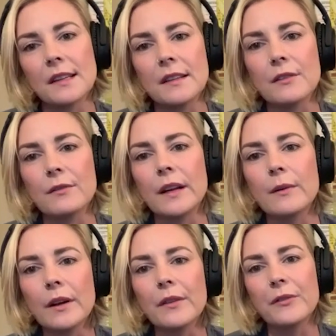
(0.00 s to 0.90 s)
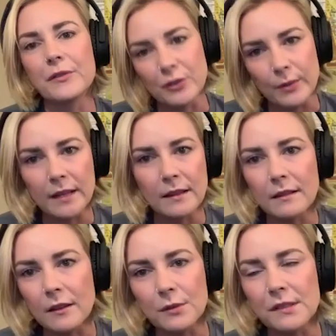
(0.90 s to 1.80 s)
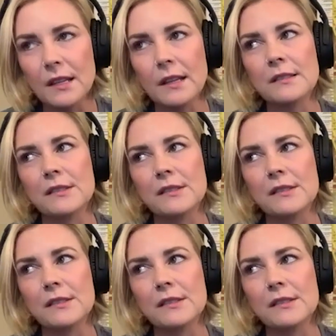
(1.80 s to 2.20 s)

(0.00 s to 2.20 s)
in the ring with doing those things.